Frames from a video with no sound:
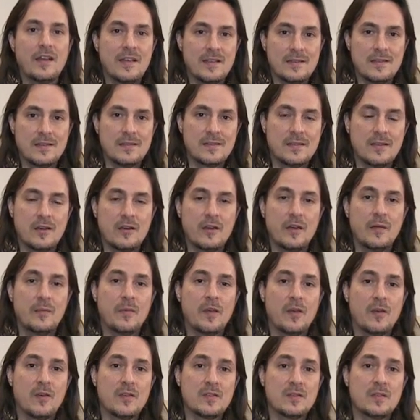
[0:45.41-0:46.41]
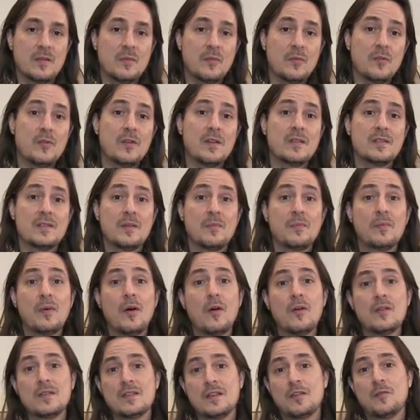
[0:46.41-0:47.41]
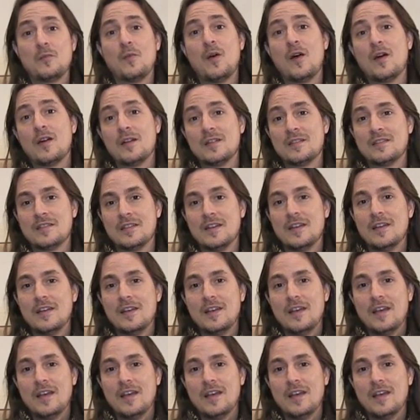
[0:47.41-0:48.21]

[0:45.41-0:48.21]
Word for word: necessary because the moon is opposing Mars